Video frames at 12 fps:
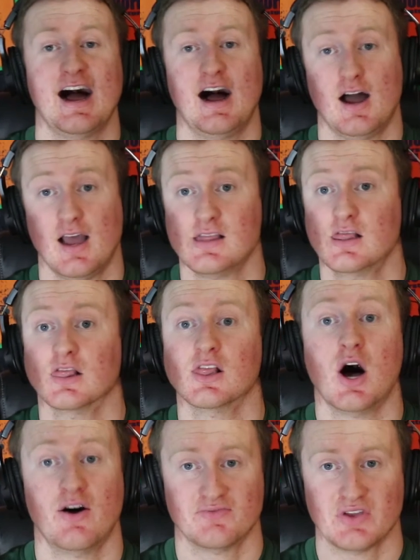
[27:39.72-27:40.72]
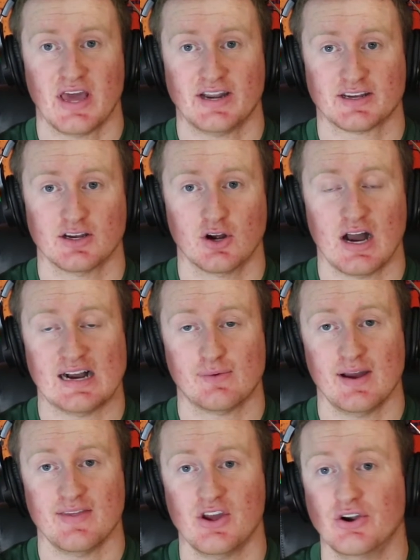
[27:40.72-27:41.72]
I love Yannick
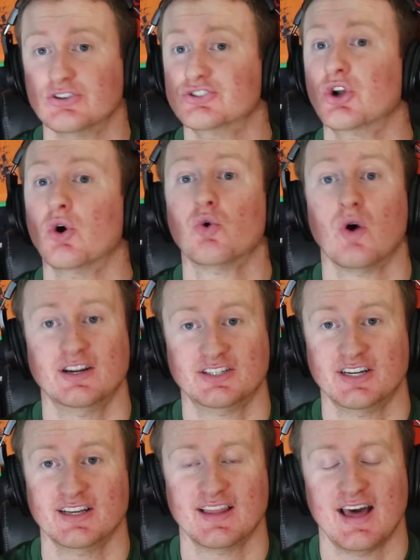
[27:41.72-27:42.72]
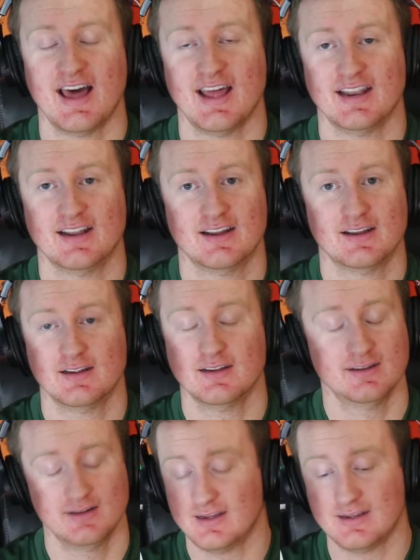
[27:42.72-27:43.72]
Ngakoue. There is no questioning that
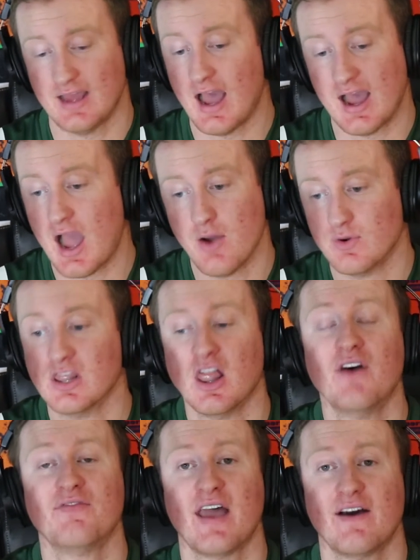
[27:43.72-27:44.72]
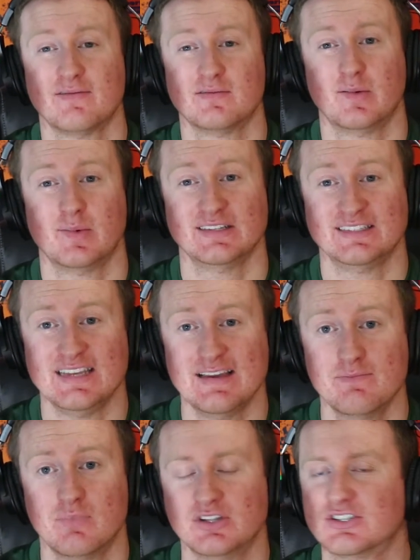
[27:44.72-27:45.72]
I would love to have him on my
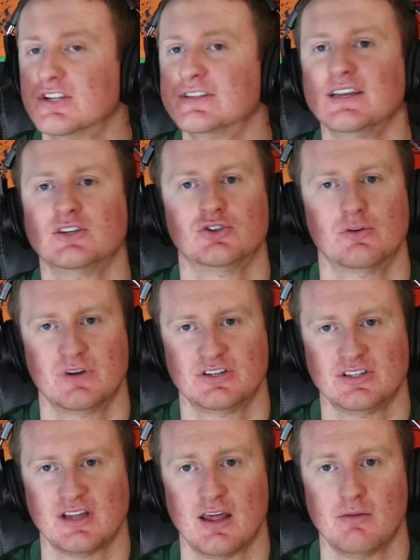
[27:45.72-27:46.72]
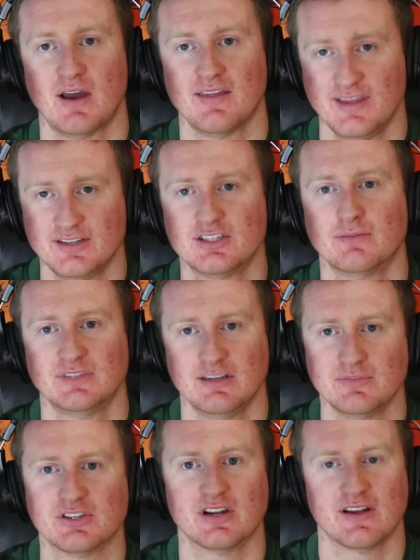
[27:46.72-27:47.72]
team, but it's going to take so much to get him. I think some
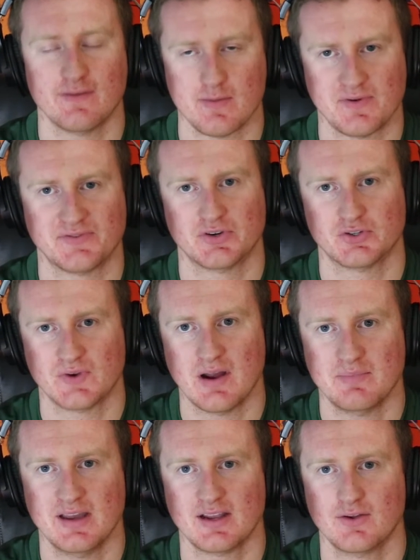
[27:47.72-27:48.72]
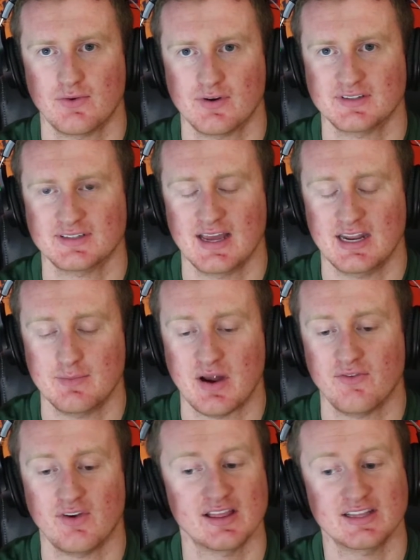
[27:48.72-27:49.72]
team is going to give up a first round pick in order to get him.
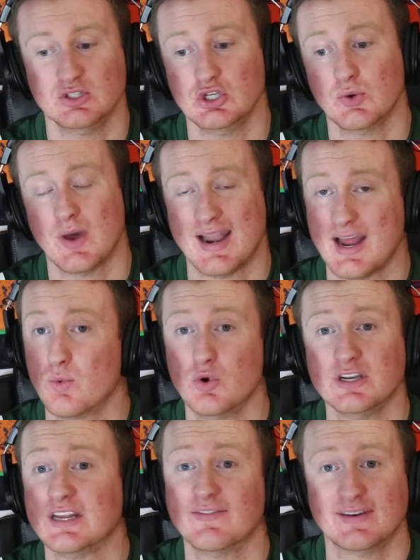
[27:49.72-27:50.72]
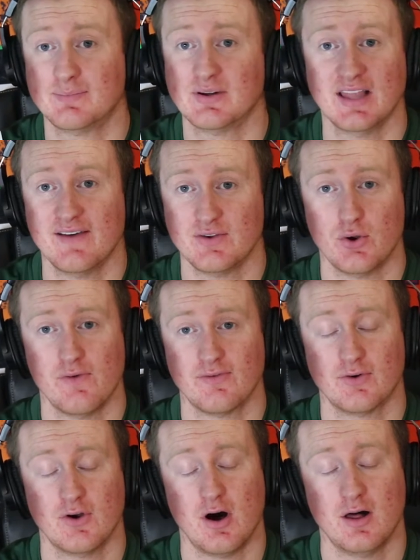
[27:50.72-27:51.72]
I really do. And I wouldn't give up 11
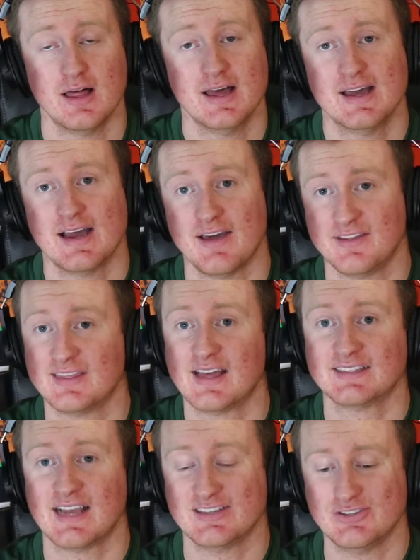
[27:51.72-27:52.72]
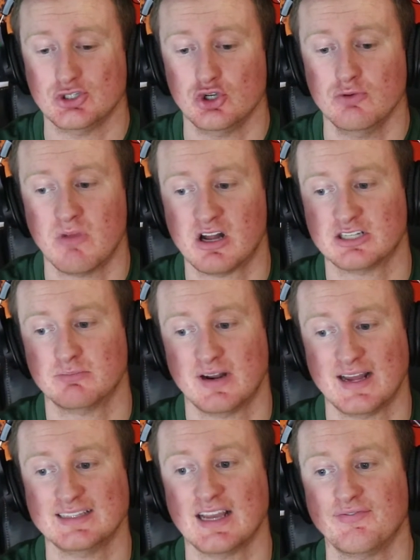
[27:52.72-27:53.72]
overall. I think that's asking too much,
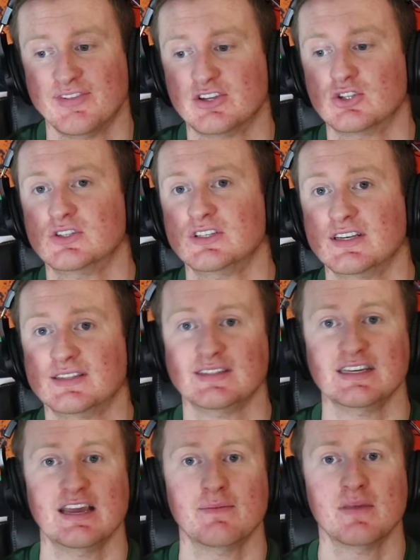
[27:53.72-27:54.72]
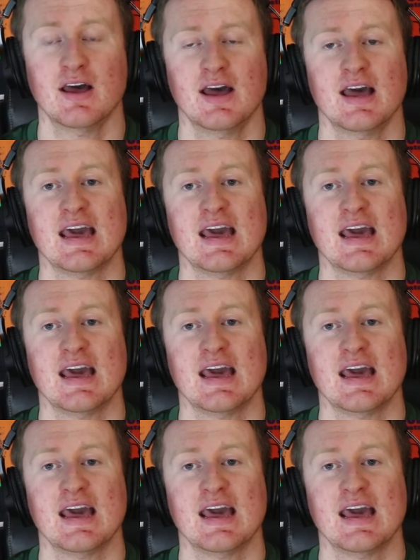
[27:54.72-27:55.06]
but I definitely could see a team